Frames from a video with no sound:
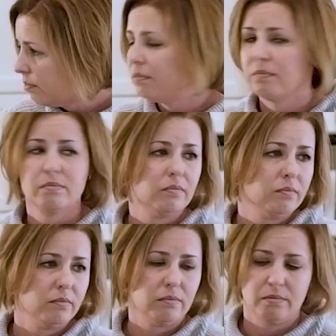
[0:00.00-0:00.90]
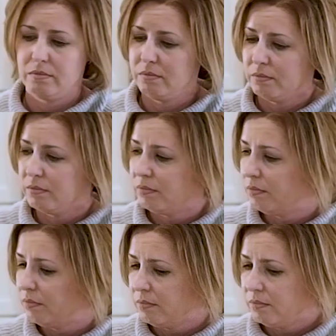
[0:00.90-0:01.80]

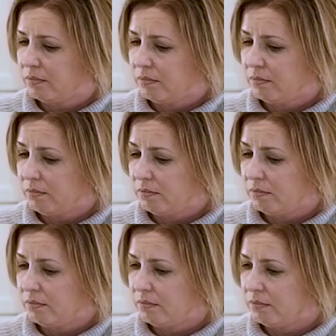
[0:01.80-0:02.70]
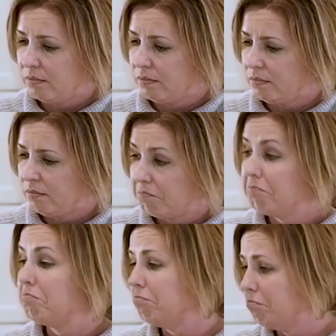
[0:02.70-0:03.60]

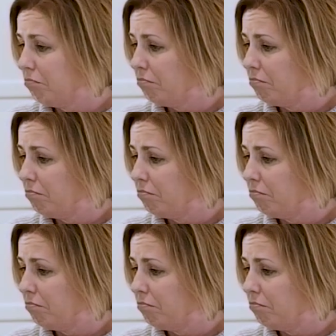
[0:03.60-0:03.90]
[no speech]